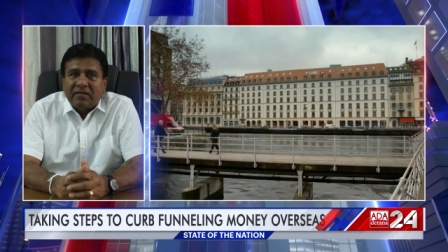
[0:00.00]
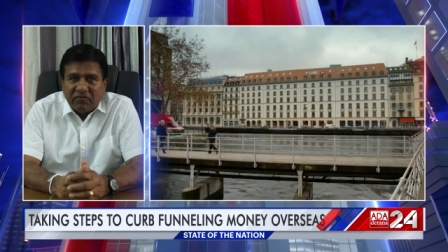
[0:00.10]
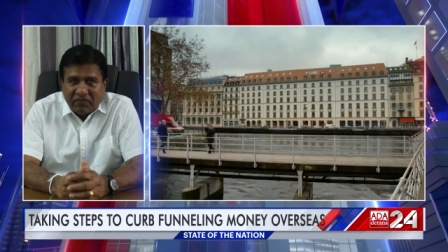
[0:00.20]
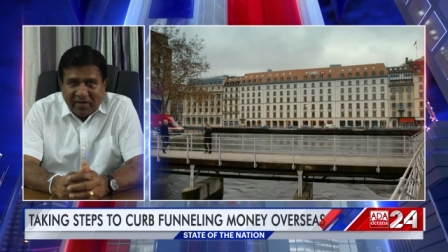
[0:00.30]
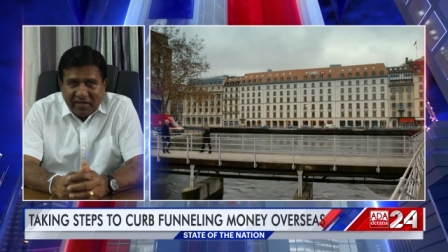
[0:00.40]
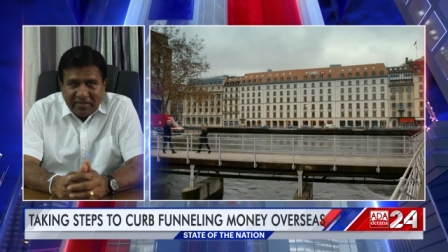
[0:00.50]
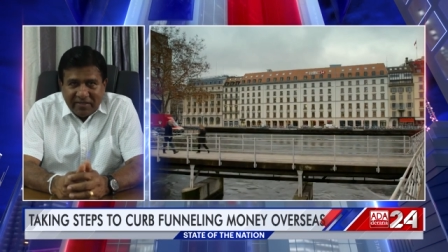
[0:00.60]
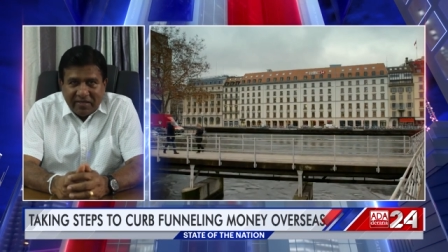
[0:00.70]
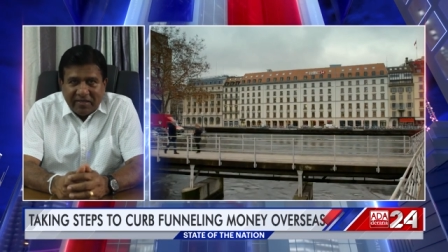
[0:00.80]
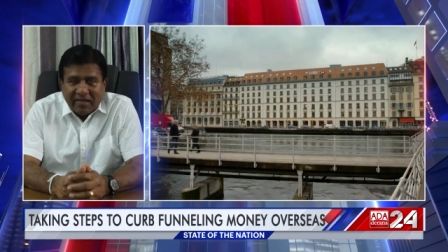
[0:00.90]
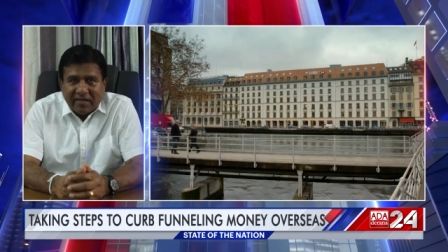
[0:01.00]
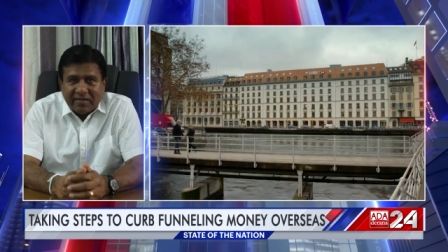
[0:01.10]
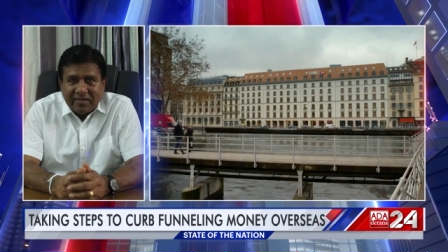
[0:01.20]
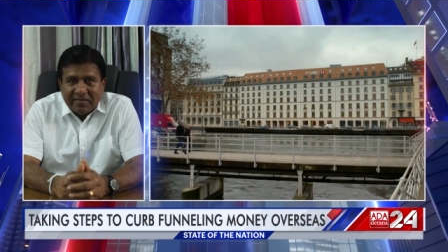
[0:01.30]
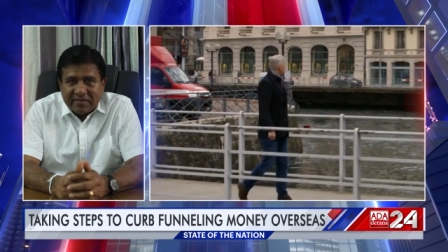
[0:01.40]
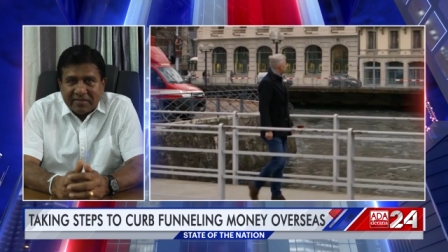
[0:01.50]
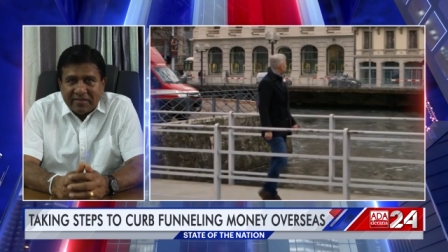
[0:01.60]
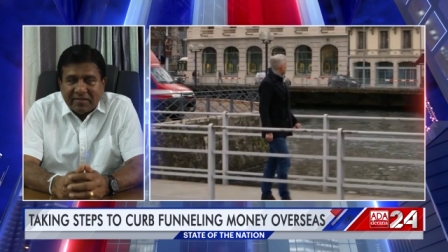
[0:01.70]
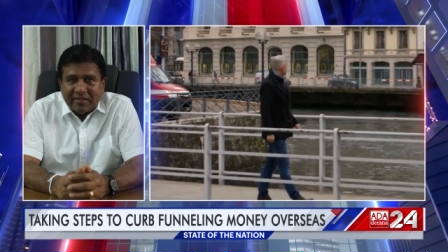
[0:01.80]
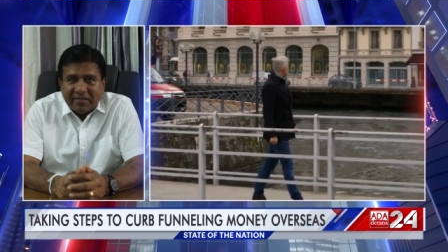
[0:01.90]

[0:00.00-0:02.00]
In fact, that there is a